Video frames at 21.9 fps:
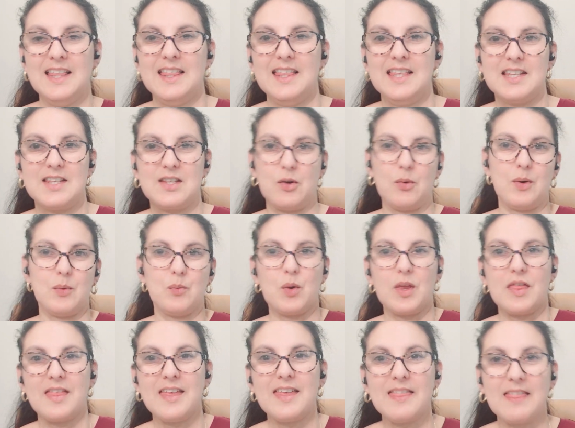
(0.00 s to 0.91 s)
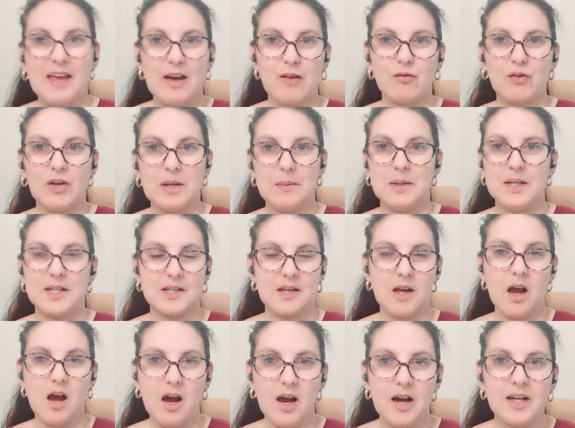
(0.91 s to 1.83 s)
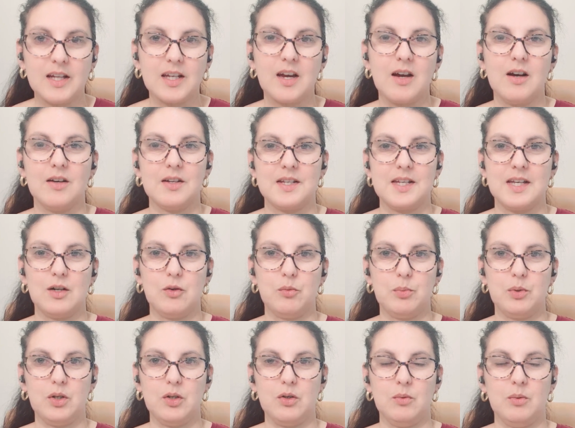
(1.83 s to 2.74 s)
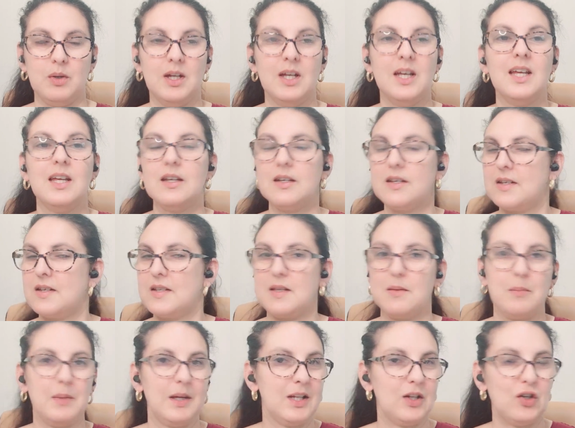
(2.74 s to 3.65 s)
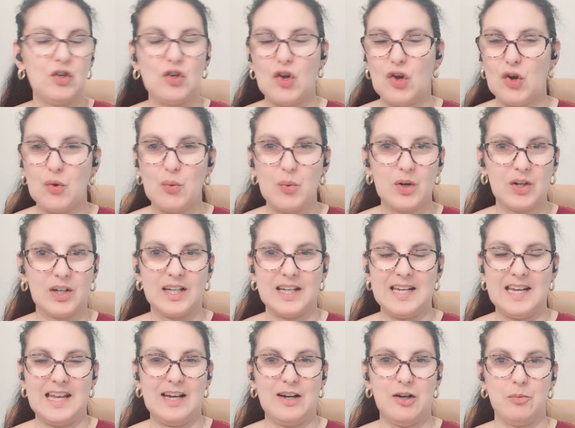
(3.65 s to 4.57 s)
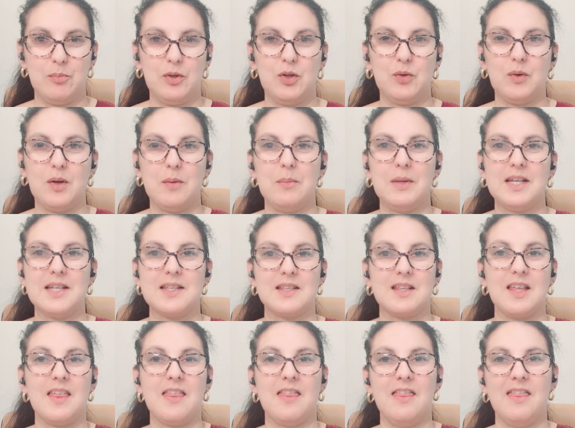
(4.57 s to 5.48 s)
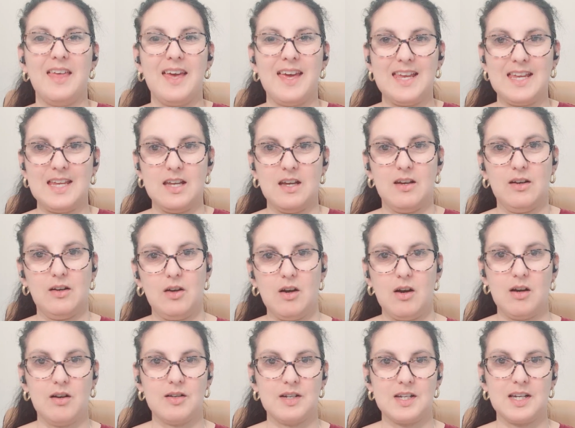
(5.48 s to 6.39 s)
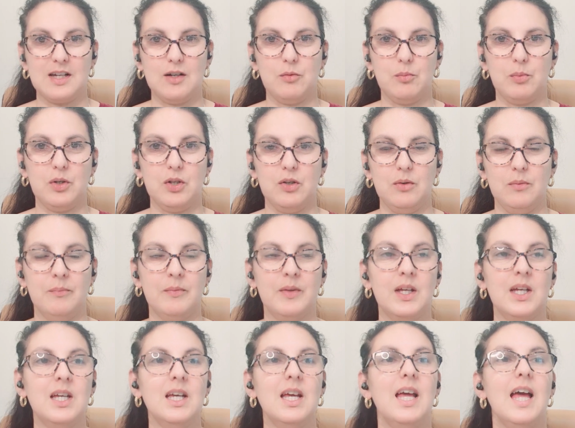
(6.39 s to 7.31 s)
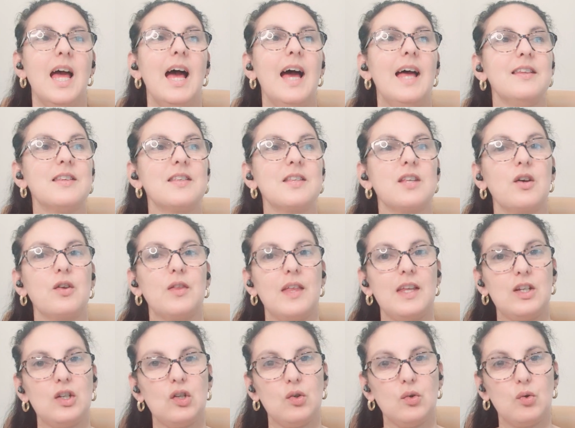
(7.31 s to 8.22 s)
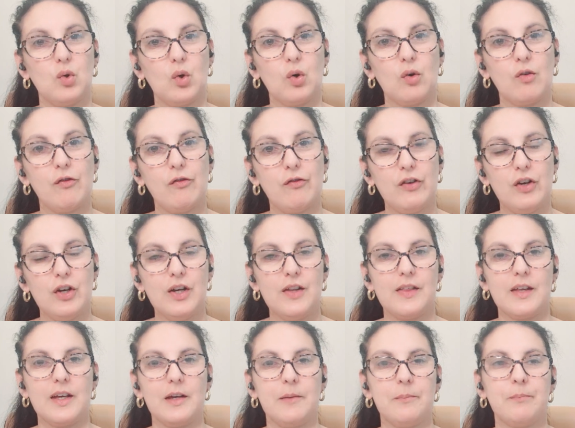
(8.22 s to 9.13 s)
So within that remit, I can't help you. Doesn't mean no one can help you. It means that they can't help you. And so then you look further.